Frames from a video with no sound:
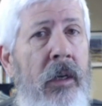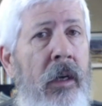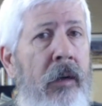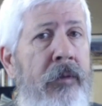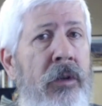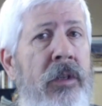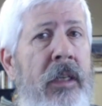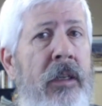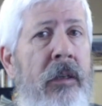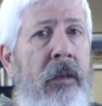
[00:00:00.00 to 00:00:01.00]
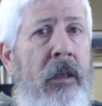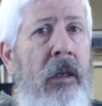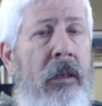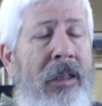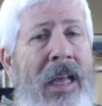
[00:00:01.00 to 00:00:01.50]
of using a
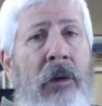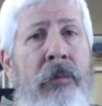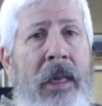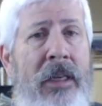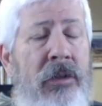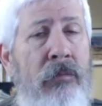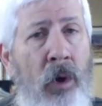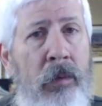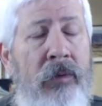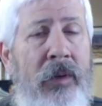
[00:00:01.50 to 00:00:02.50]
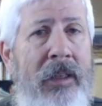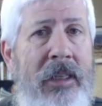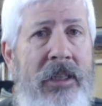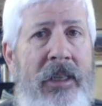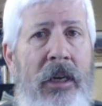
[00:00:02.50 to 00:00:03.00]
cloud-based, mobile-friendly
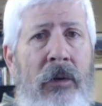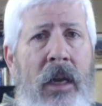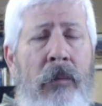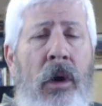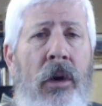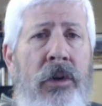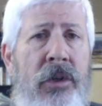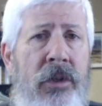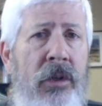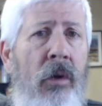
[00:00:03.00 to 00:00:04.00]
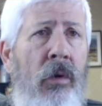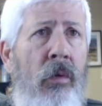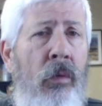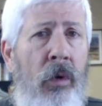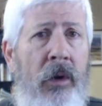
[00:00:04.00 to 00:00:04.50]
CRM are so
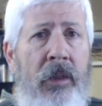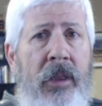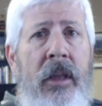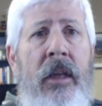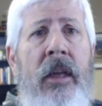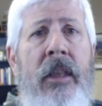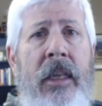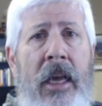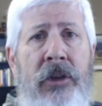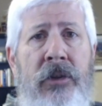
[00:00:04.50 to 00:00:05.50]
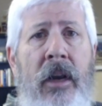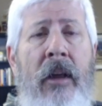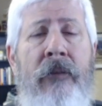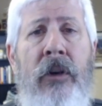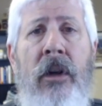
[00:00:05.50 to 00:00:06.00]
worth the extra
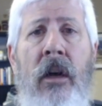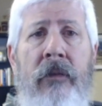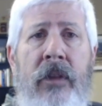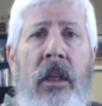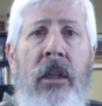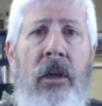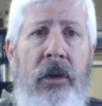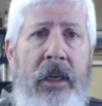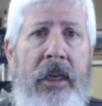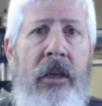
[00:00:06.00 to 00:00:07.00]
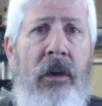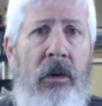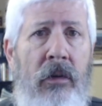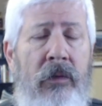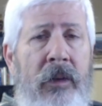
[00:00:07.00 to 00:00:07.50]
effort of the learning
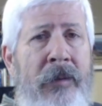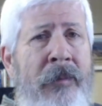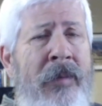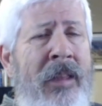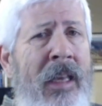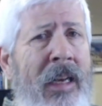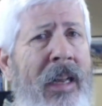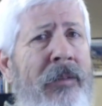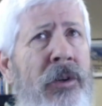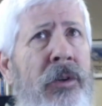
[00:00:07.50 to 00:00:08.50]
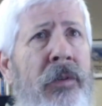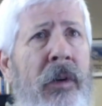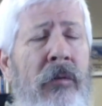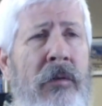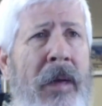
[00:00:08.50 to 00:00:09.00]
curve. And I have news for
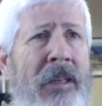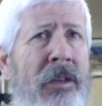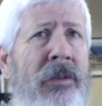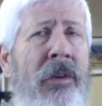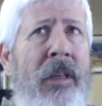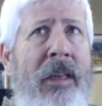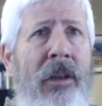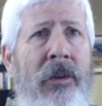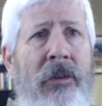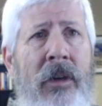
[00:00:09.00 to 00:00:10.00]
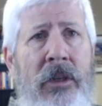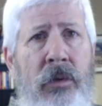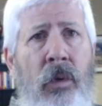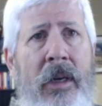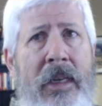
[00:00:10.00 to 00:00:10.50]
you. We're about to turn the calendar on
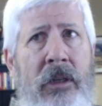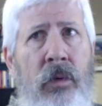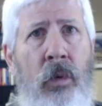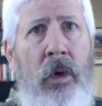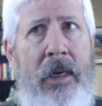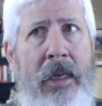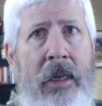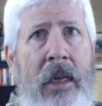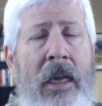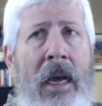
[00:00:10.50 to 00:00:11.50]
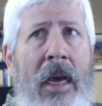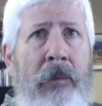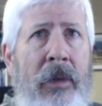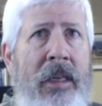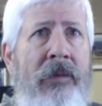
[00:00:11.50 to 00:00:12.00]
2020. I
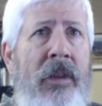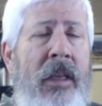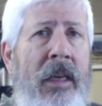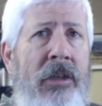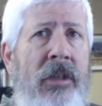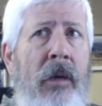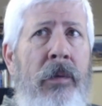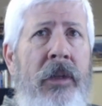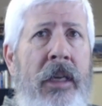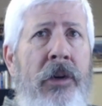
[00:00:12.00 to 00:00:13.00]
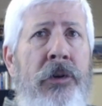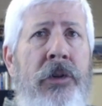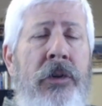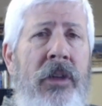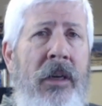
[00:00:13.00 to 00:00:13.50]
believe in the next couple of years,
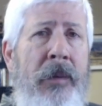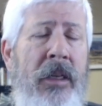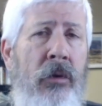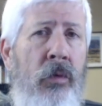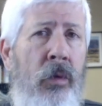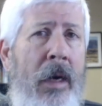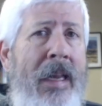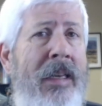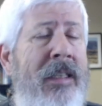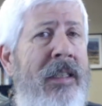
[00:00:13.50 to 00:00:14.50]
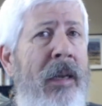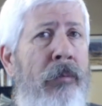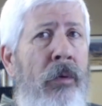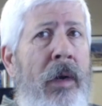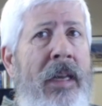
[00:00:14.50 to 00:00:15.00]
there's going to be a great
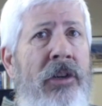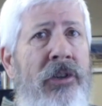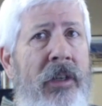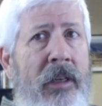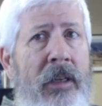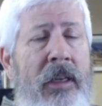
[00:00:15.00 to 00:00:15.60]
separation